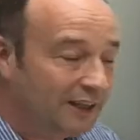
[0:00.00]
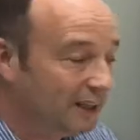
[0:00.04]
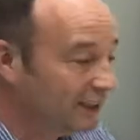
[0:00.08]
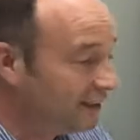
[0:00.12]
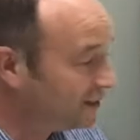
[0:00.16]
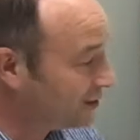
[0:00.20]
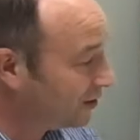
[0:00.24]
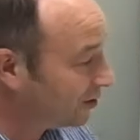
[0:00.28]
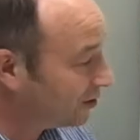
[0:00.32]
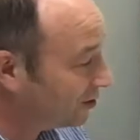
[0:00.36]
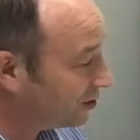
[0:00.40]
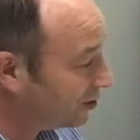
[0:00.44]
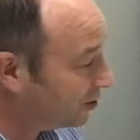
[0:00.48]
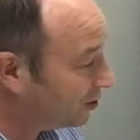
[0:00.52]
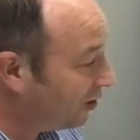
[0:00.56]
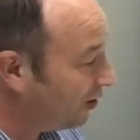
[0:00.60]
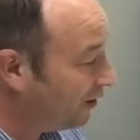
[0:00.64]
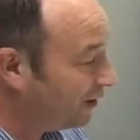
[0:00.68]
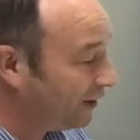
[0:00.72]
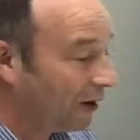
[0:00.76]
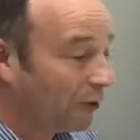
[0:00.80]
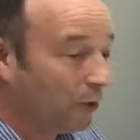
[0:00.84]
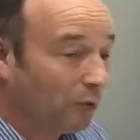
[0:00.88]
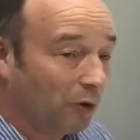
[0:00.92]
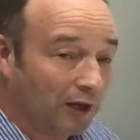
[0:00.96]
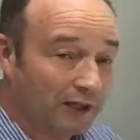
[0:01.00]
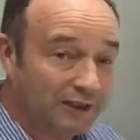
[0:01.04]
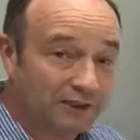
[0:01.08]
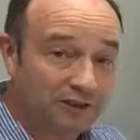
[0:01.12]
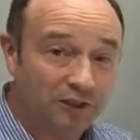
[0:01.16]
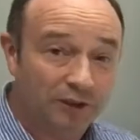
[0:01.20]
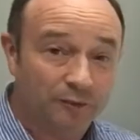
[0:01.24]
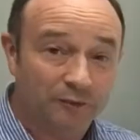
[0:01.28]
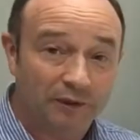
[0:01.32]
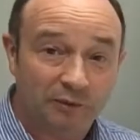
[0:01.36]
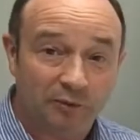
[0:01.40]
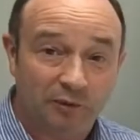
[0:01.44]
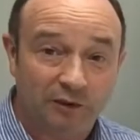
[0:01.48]
So to draw that white
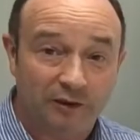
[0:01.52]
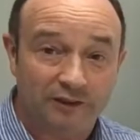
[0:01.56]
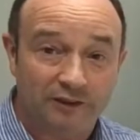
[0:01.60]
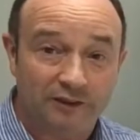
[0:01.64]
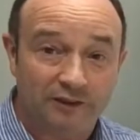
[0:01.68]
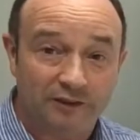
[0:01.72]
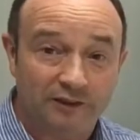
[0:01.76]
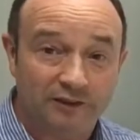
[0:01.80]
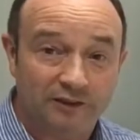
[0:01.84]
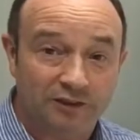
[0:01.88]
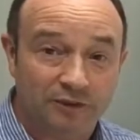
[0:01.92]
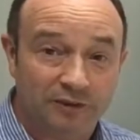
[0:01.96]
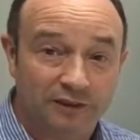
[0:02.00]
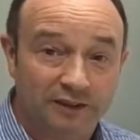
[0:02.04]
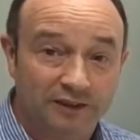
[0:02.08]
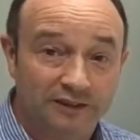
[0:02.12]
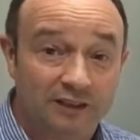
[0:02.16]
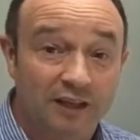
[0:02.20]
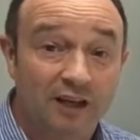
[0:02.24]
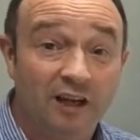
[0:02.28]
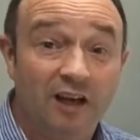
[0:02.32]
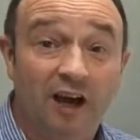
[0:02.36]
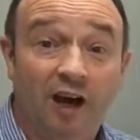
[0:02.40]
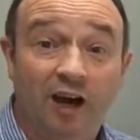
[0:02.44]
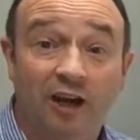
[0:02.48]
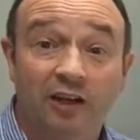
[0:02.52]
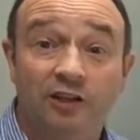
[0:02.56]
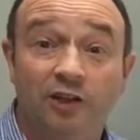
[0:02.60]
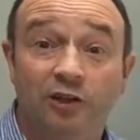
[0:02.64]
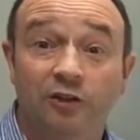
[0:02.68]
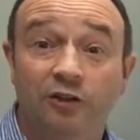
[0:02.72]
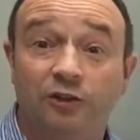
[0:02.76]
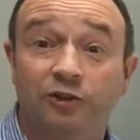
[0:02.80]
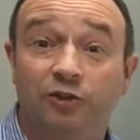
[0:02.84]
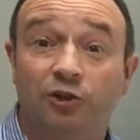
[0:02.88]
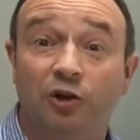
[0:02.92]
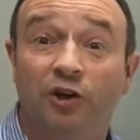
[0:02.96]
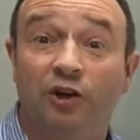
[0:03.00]
tummy, what I'm going to do is I'm going
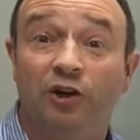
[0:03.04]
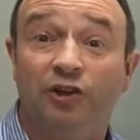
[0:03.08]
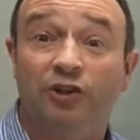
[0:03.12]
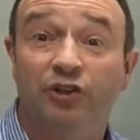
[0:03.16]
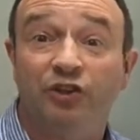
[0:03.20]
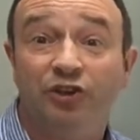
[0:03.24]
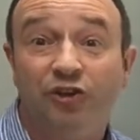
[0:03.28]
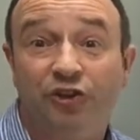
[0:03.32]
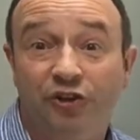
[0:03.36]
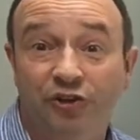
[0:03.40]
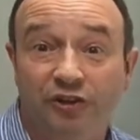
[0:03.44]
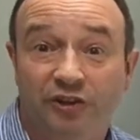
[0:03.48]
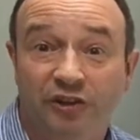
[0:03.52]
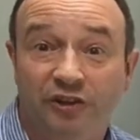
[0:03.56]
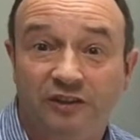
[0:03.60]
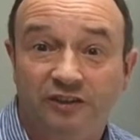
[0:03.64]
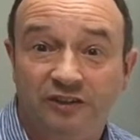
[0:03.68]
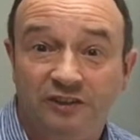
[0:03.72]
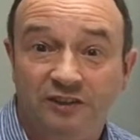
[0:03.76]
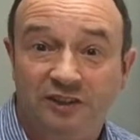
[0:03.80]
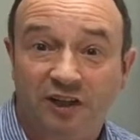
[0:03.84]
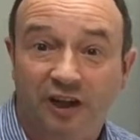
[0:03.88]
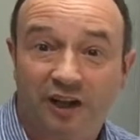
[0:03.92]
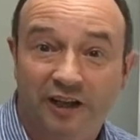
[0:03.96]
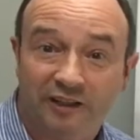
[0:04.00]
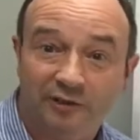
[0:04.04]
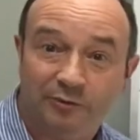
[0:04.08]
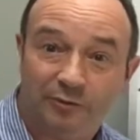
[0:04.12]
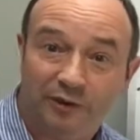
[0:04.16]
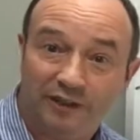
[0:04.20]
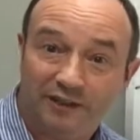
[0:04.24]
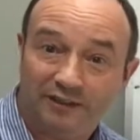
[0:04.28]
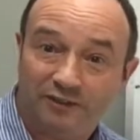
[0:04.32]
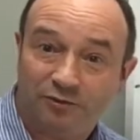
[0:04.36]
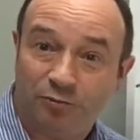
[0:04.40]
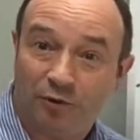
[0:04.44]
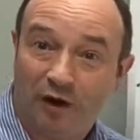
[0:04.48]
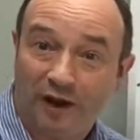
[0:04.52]
to draw another
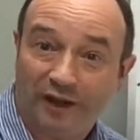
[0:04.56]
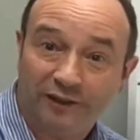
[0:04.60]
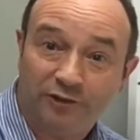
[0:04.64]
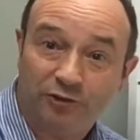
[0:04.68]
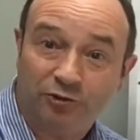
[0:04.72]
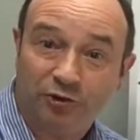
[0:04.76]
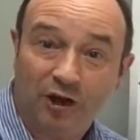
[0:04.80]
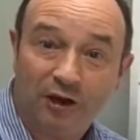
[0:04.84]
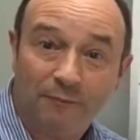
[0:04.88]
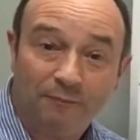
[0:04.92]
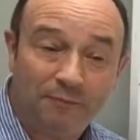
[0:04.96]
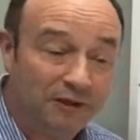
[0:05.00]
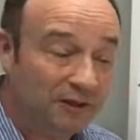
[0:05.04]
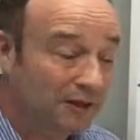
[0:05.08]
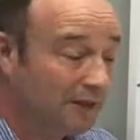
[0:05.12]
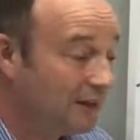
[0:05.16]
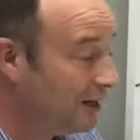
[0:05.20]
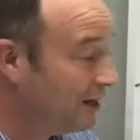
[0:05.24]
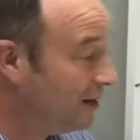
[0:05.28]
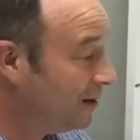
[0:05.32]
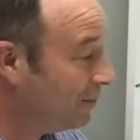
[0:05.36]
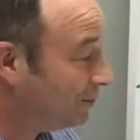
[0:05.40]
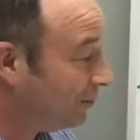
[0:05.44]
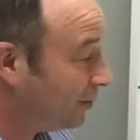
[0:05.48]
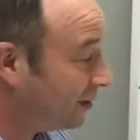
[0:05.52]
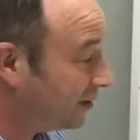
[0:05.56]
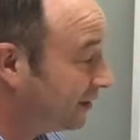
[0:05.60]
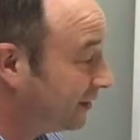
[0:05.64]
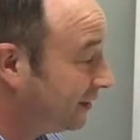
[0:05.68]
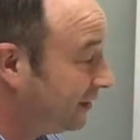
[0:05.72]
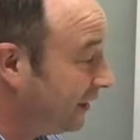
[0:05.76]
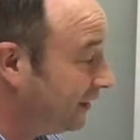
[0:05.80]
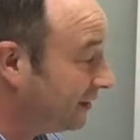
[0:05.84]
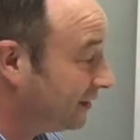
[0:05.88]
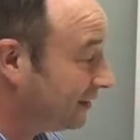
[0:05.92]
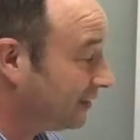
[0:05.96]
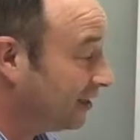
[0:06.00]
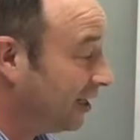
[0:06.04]
sideways raindrop, but
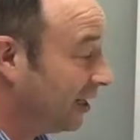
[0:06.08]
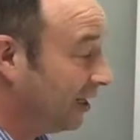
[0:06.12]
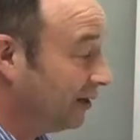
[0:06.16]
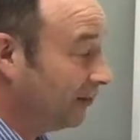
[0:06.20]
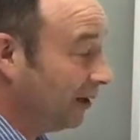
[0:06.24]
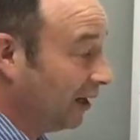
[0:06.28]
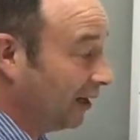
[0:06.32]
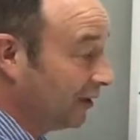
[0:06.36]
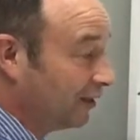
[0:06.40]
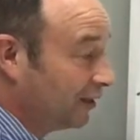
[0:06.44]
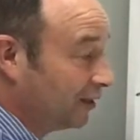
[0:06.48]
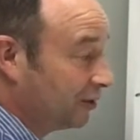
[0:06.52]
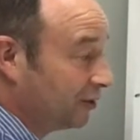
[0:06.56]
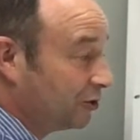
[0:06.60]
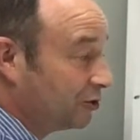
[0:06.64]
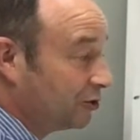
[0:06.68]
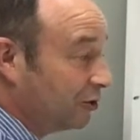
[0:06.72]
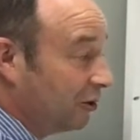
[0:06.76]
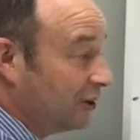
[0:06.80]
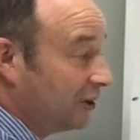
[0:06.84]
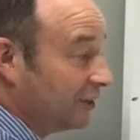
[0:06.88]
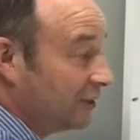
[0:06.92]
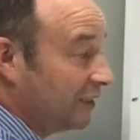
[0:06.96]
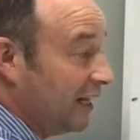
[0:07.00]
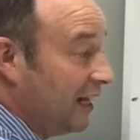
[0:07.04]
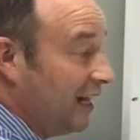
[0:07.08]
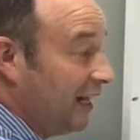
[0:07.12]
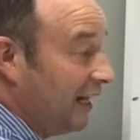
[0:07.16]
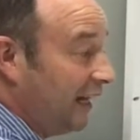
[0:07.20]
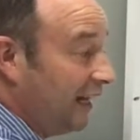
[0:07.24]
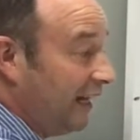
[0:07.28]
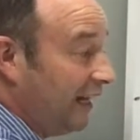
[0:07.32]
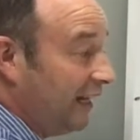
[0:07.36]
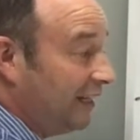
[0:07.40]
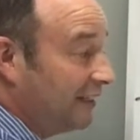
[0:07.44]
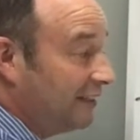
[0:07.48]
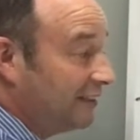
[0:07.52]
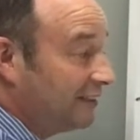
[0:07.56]
this time I'm going to draw it
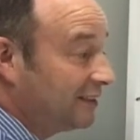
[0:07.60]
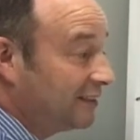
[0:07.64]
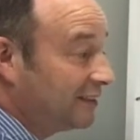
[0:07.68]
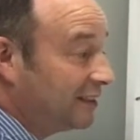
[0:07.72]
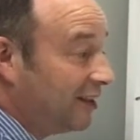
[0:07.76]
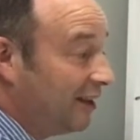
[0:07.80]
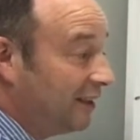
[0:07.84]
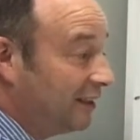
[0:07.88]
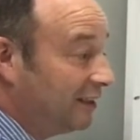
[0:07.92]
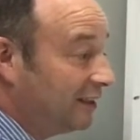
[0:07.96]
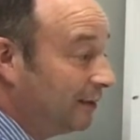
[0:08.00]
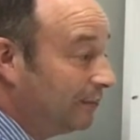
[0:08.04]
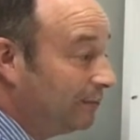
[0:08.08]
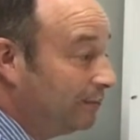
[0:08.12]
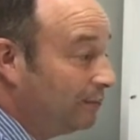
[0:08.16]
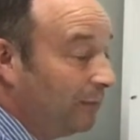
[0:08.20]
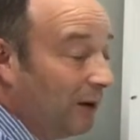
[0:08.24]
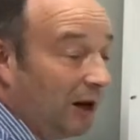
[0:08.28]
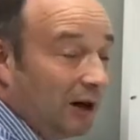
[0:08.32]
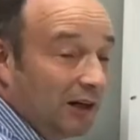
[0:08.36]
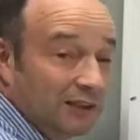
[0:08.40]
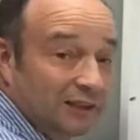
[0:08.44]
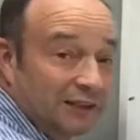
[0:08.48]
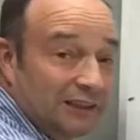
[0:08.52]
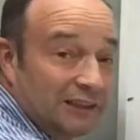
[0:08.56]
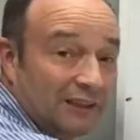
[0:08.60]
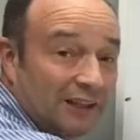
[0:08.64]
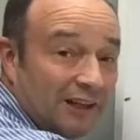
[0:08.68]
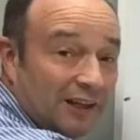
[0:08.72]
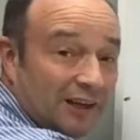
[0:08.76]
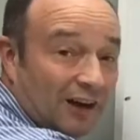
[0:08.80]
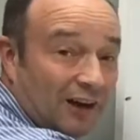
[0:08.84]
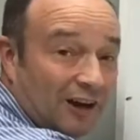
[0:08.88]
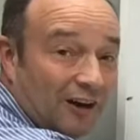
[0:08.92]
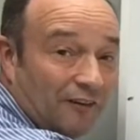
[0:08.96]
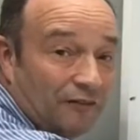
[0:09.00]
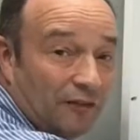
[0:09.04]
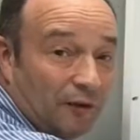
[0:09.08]
inside the body
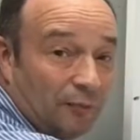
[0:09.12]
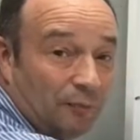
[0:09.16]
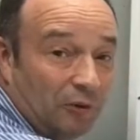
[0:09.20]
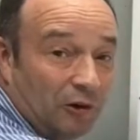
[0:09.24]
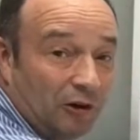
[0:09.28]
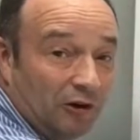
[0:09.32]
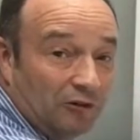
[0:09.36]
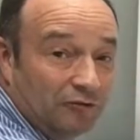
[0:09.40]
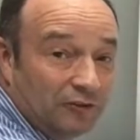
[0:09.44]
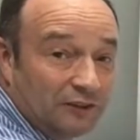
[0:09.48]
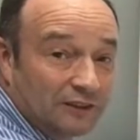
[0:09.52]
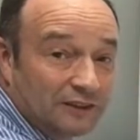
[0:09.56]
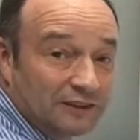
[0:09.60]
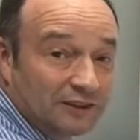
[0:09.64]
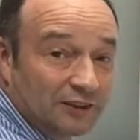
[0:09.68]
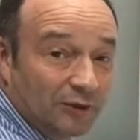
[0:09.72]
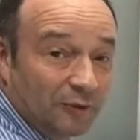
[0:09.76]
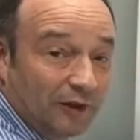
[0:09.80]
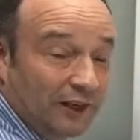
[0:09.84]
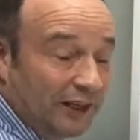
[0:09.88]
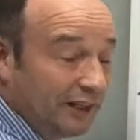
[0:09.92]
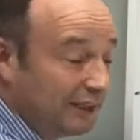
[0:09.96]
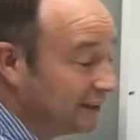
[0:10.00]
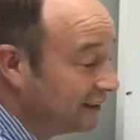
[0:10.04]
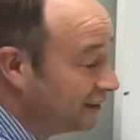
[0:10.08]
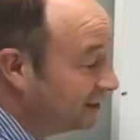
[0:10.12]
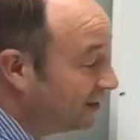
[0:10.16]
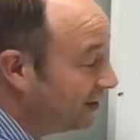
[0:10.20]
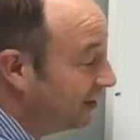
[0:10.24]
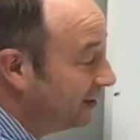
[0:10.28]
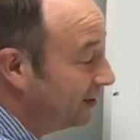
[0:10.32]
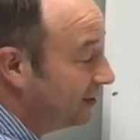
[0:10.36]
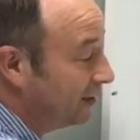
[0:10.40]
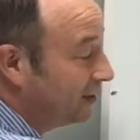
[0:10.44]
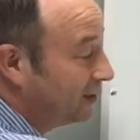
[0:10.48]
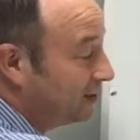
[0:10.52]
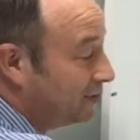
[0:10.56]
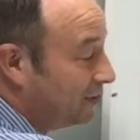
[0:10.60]
of the puffin. So
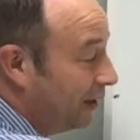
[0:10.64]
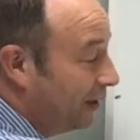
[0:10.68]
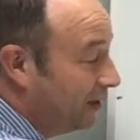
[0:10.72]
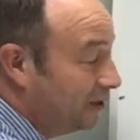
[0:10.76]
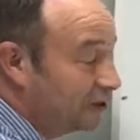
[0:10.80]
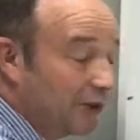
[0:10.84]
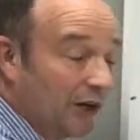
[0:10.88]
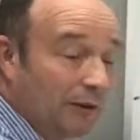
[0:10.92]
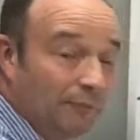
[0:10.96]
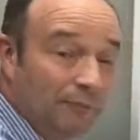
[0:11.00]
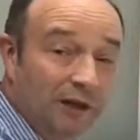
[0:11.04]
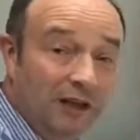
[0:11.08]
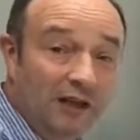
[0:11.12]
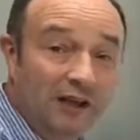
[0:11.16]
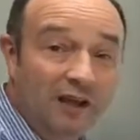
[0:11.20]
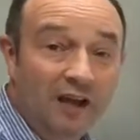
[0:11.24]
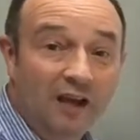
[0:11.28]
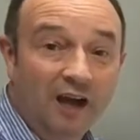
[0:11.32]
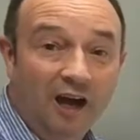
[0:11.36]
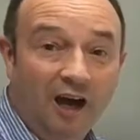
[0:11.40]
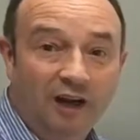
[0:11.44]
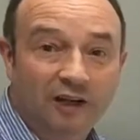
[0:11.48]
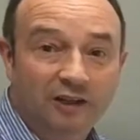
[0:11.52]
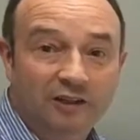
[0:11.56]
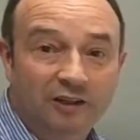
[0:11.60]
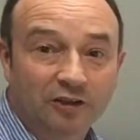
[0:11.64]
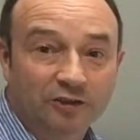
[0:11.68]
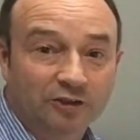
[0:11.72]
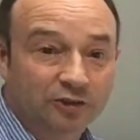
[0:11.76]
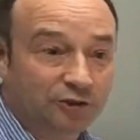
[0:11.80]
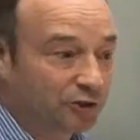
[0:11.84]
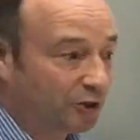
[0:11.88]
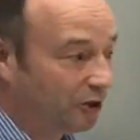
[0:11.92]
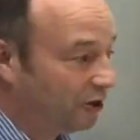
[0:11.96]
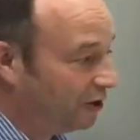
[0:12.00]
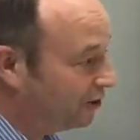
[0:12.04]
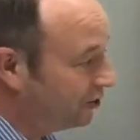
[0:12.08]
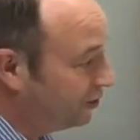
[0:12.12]
inside this raindrop, I'm going to
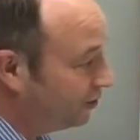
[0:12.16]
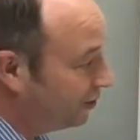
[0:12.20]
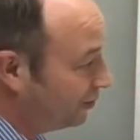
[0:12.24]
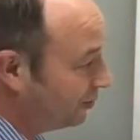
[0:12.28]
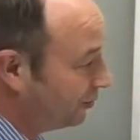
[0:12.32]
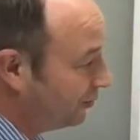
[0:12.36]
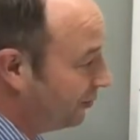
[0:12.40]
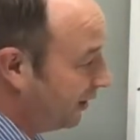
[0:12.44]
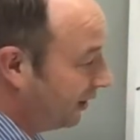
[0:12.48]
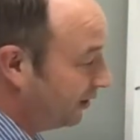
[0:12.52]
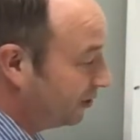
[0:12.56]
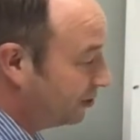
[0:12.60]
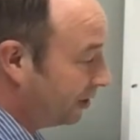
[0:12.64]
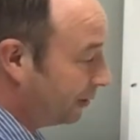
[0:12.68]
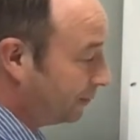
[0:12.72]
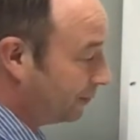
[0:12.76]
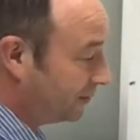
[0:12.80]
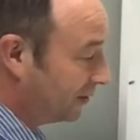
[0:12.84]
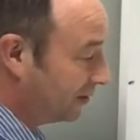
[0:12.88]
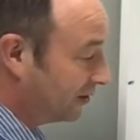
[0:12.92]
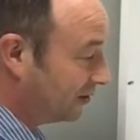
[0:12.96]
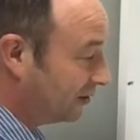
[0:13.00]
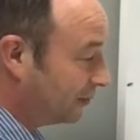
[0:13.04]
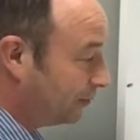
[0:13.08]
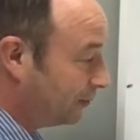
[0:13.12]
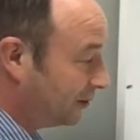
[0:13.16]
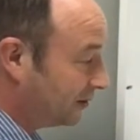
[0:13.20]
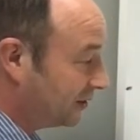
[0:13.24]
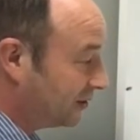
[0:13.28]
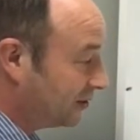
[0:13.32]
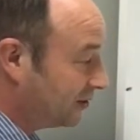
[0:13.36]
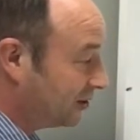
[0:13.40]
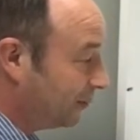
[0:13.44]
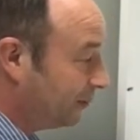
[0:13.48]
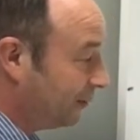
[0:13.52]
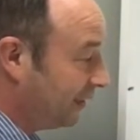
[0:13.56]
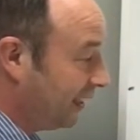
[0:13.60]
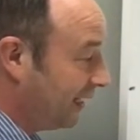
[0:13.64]
draw another raindrop. So I'm going to put the
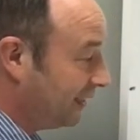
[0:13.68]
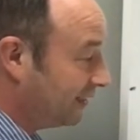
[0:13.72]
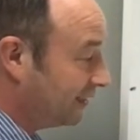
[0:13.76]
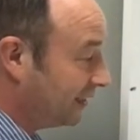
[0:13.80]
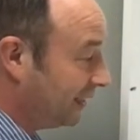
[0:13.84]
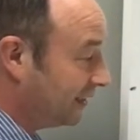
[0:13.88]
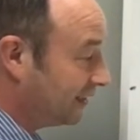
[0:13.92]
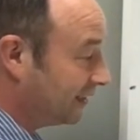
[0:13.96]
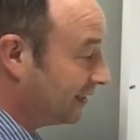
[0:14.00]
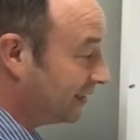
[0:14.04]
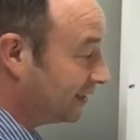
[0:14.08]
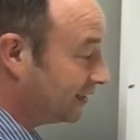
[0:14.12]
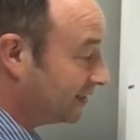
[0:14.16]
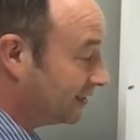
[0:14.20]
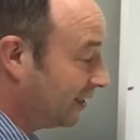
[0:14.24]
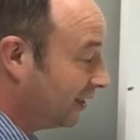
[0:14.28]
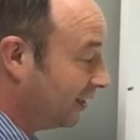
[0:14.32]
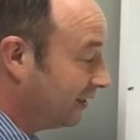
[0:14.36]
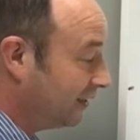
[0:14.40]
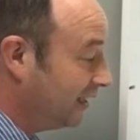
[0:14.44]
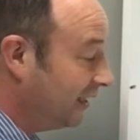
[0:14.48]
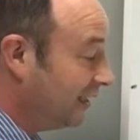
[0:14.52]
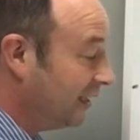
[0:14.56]
tubby end down this side.